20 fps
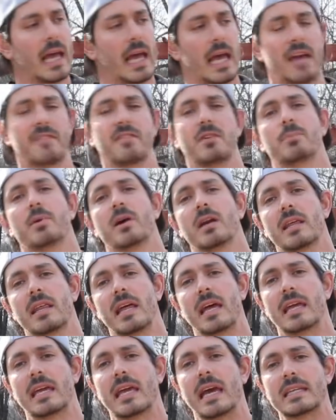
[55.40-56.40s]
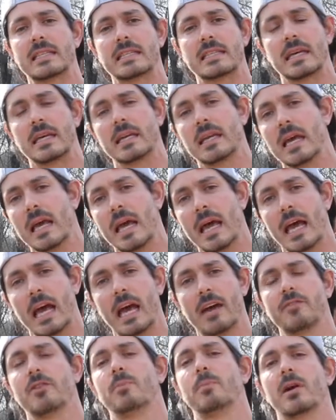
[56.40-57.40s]
Everybody that gets it,
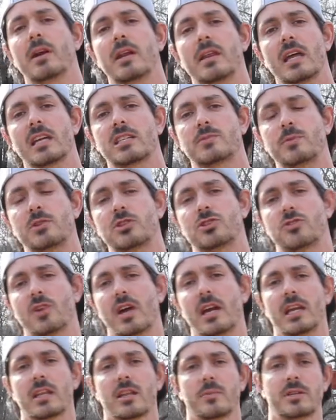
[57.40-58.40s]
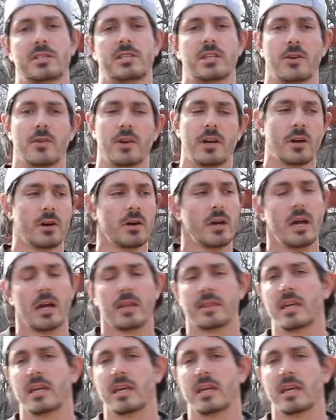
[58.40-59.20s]
everybody that's been training the material,